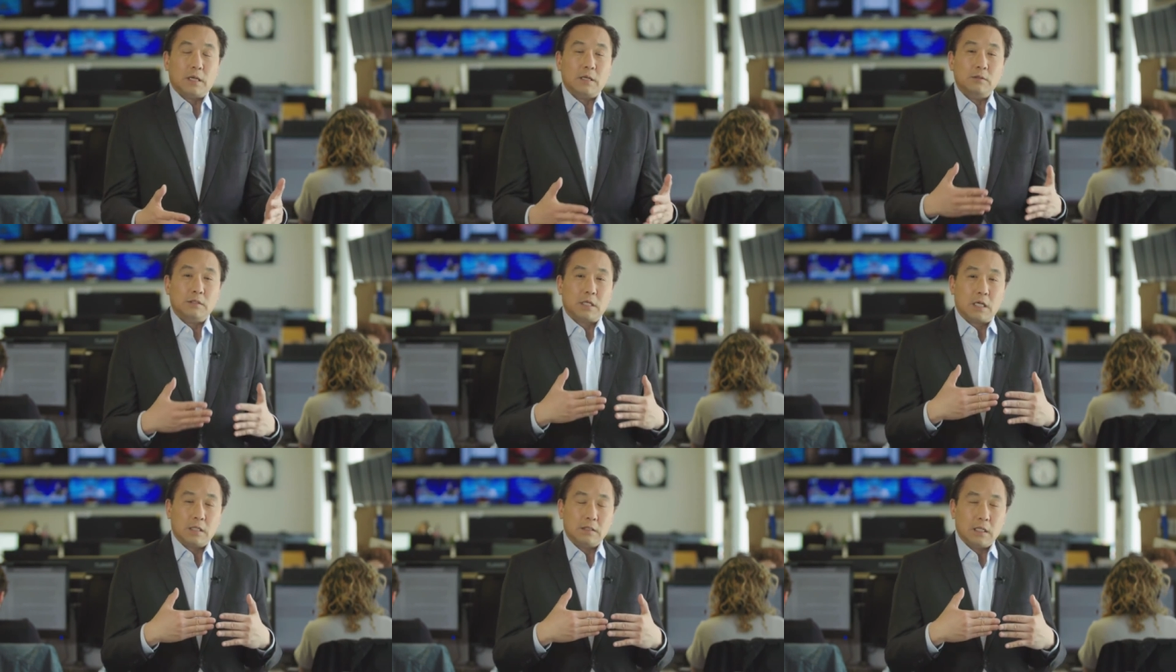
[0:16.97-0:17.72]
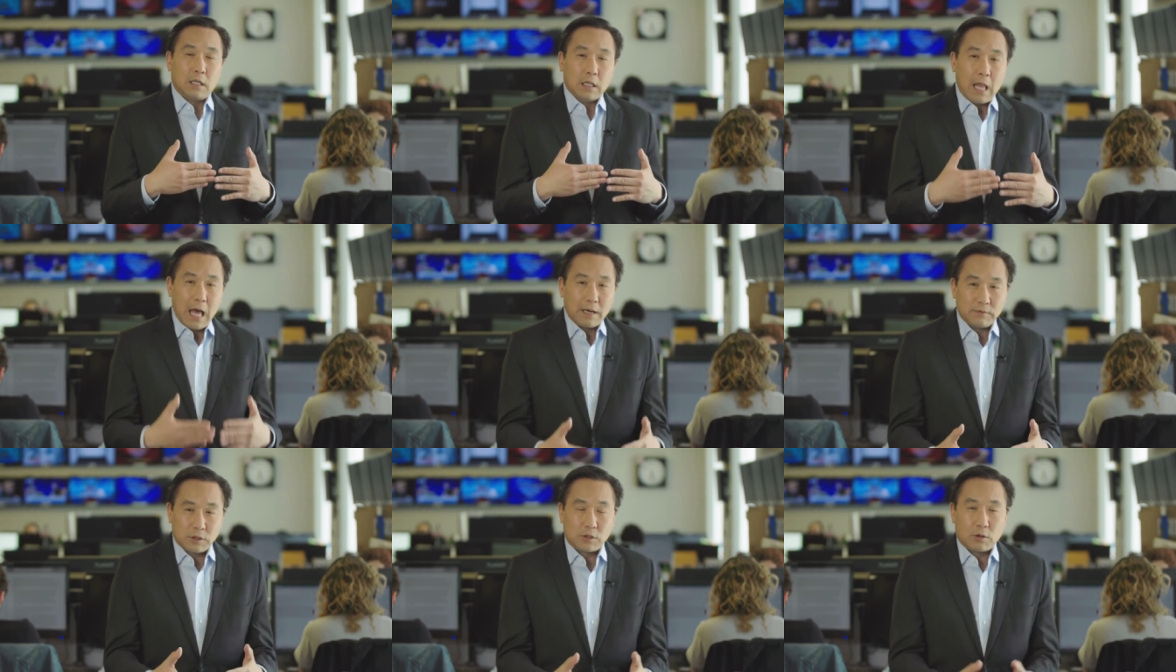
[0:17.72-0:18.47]
I did a lot
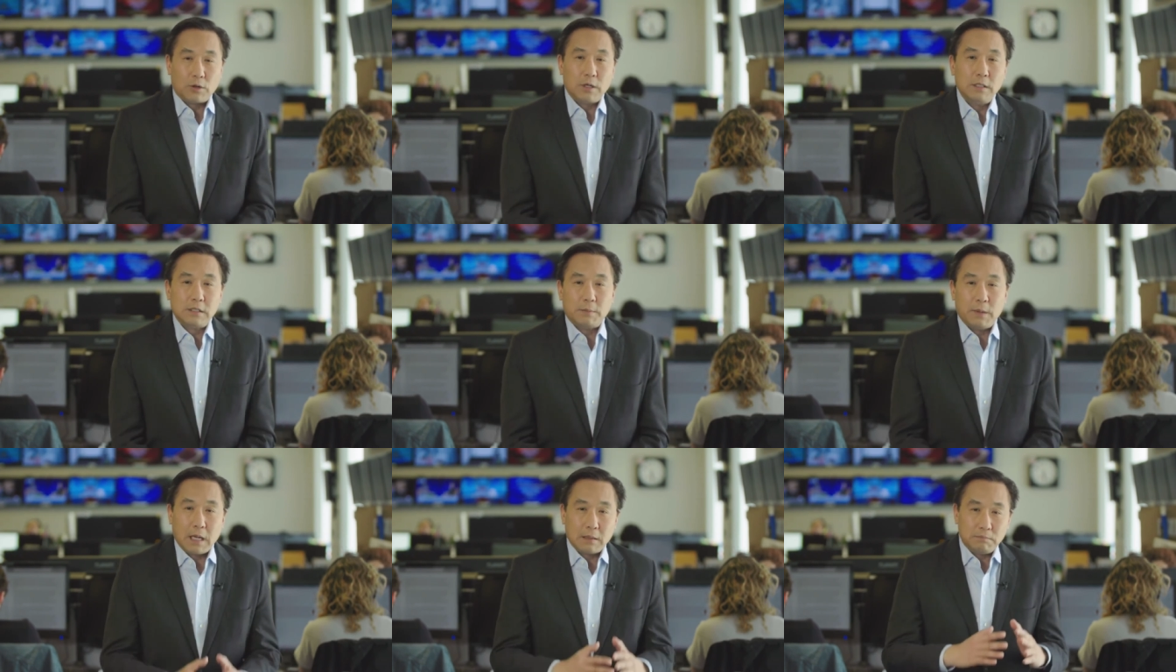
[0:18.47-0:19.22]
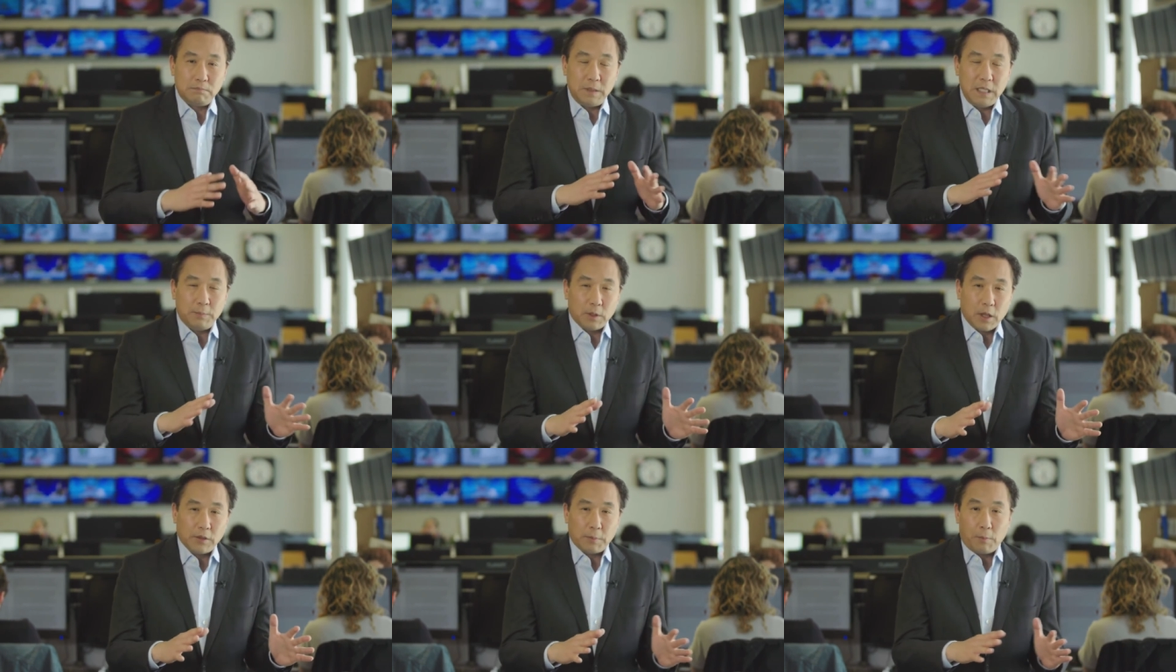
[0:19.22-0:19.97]
of stories about people
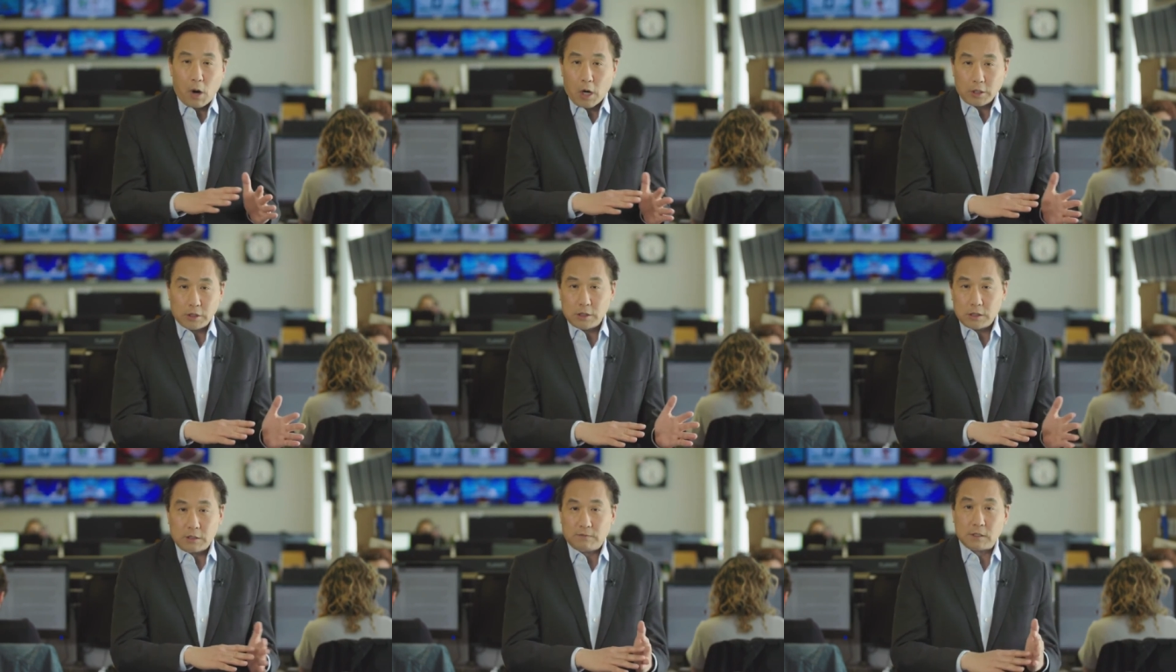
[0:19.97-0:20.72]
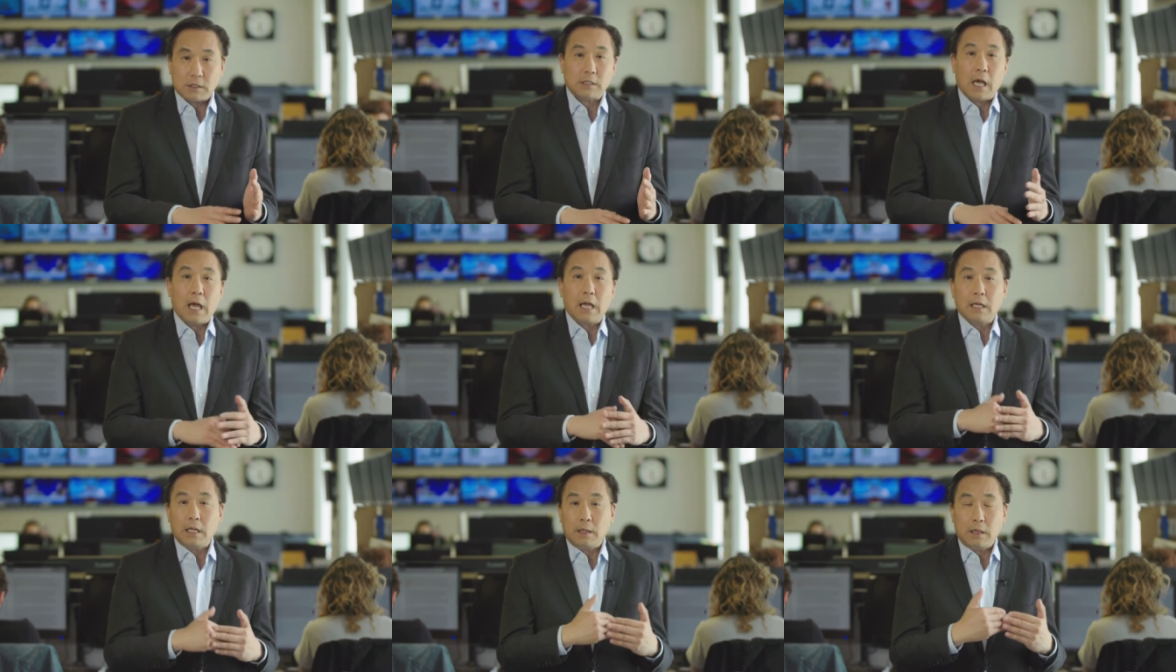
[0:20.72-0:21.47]
on the margins of
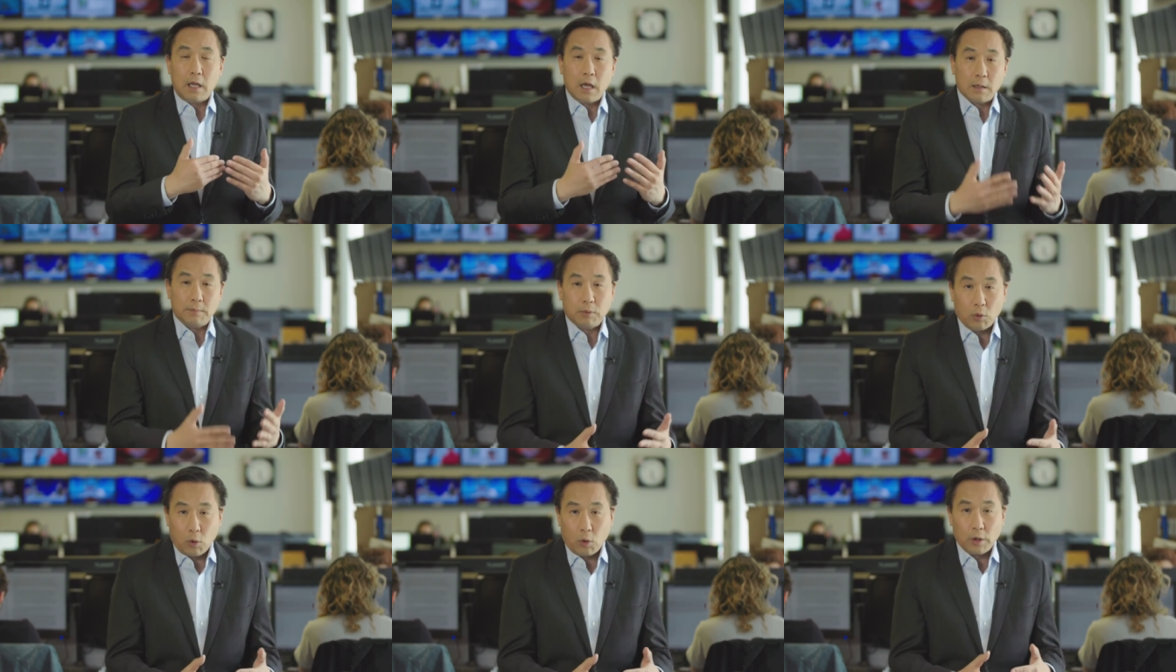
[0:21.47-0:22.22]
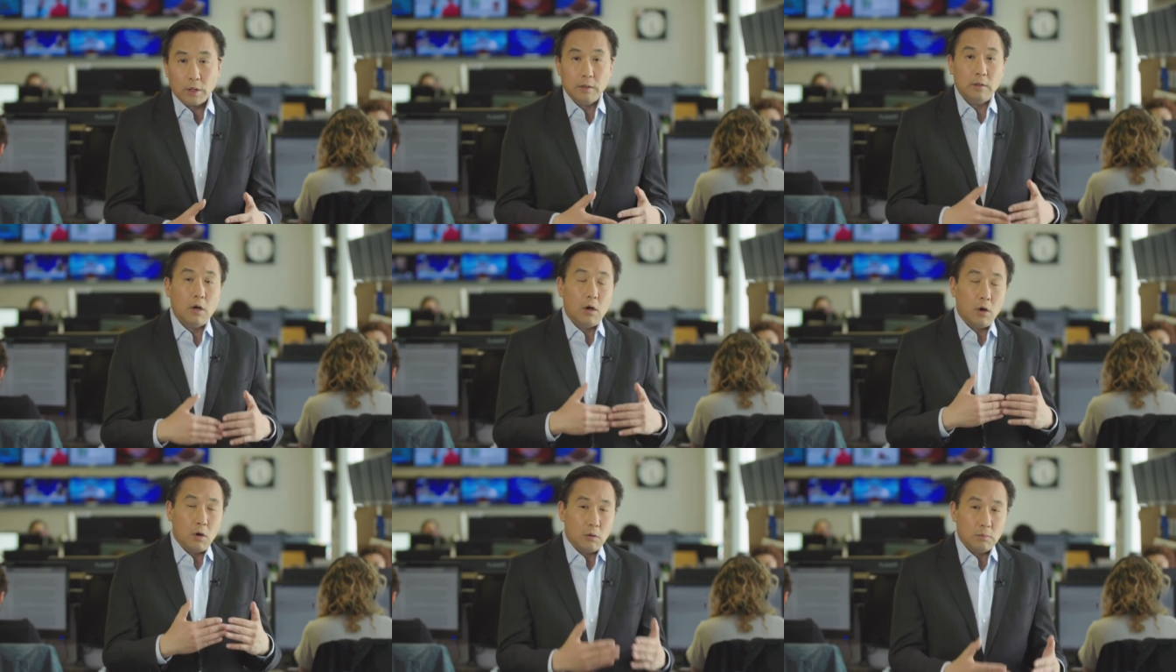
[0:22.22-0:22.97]
society the unemployed, the
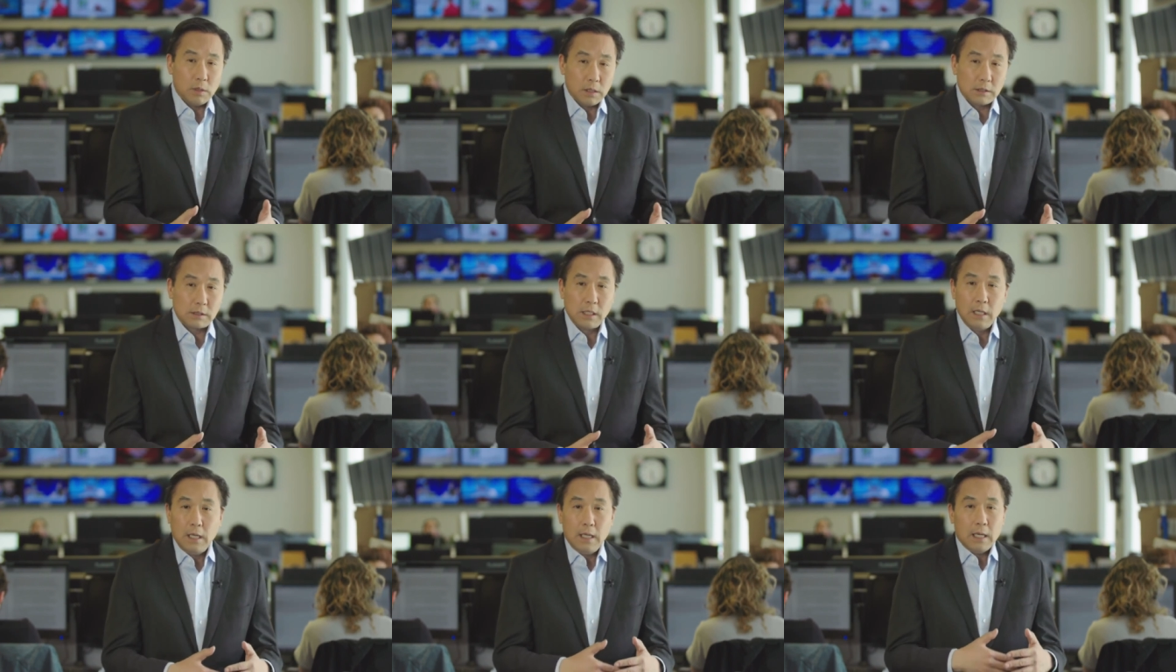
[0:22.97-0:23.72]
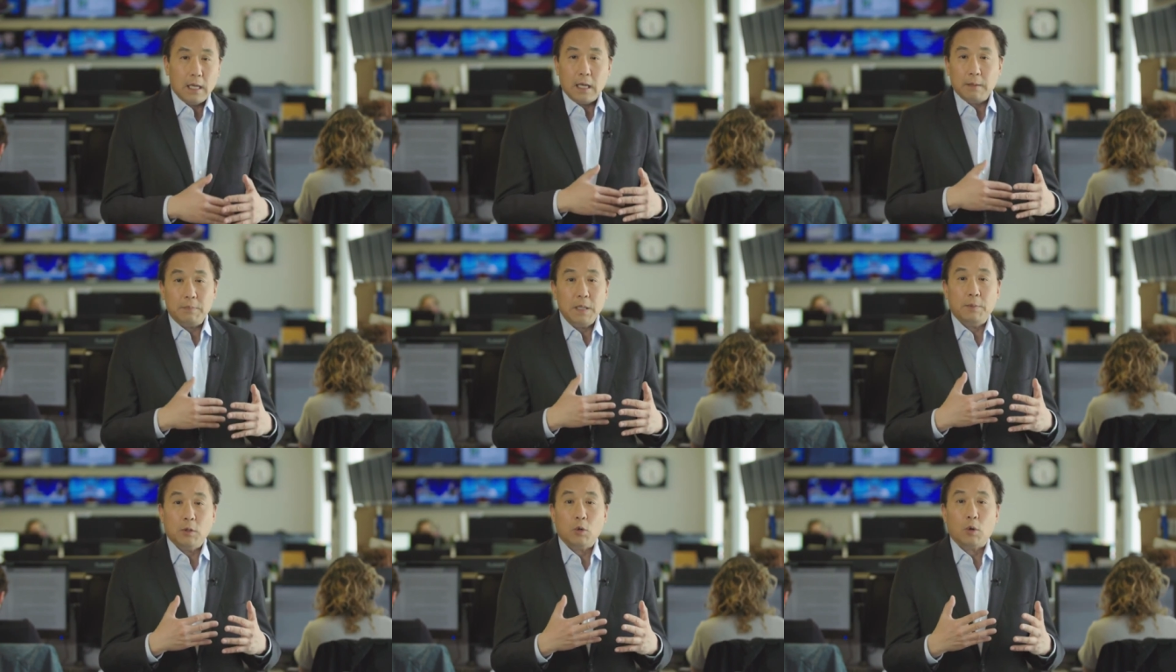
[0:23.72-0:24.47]
homeless, uh,
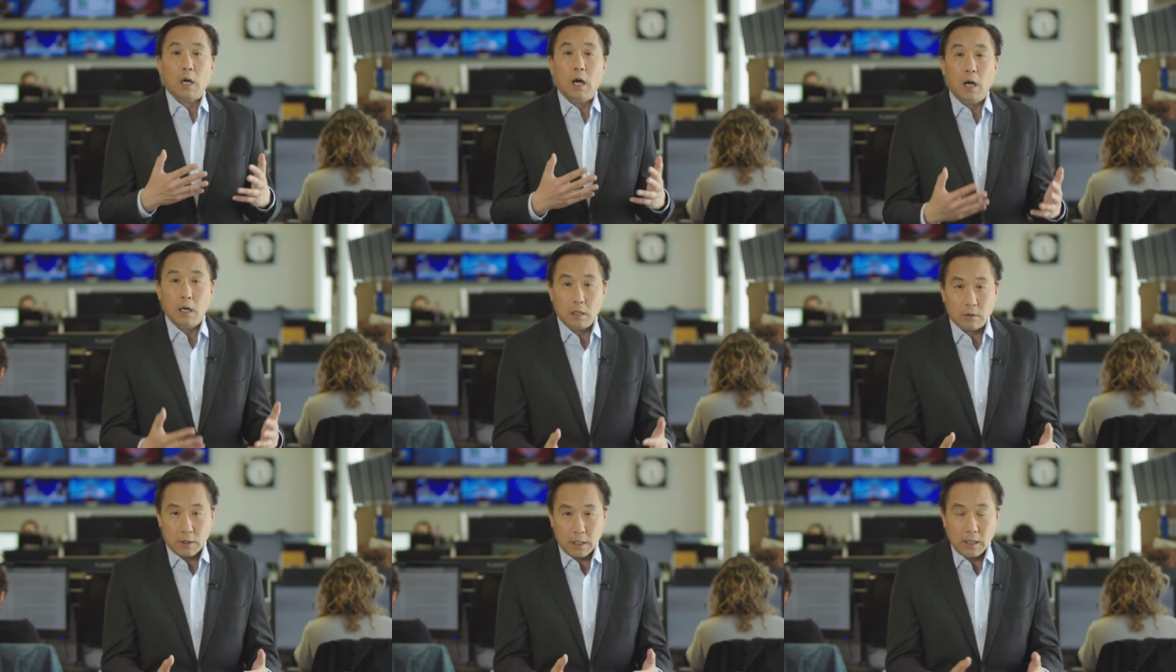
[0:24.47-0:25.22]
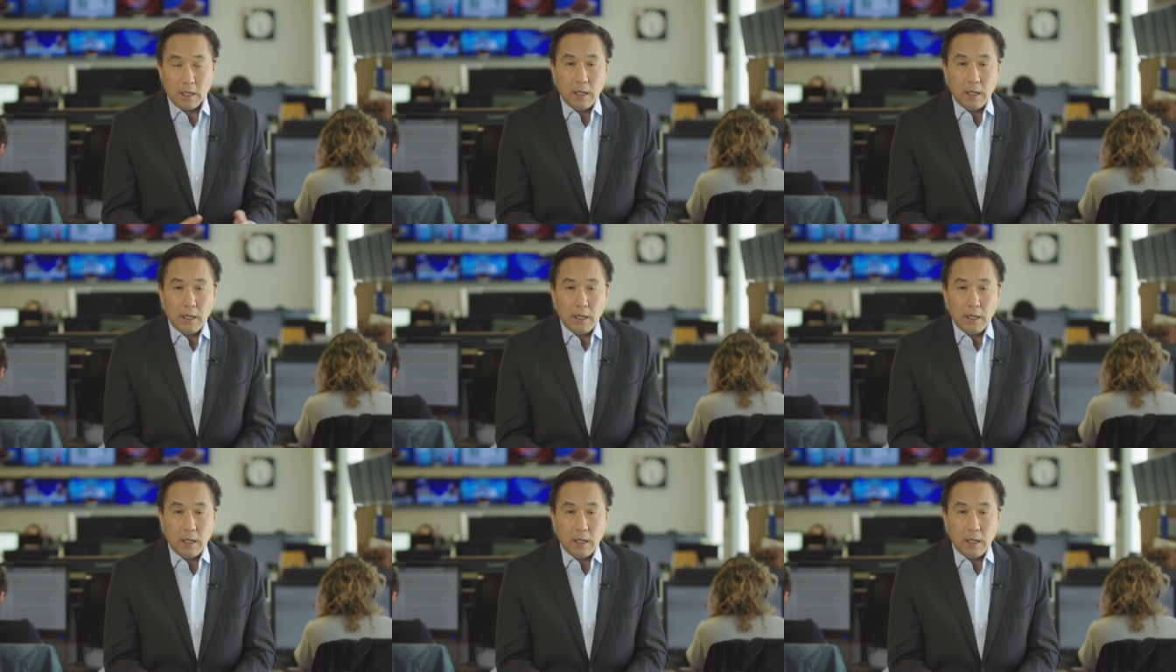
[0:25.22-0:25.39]
people who are hungry.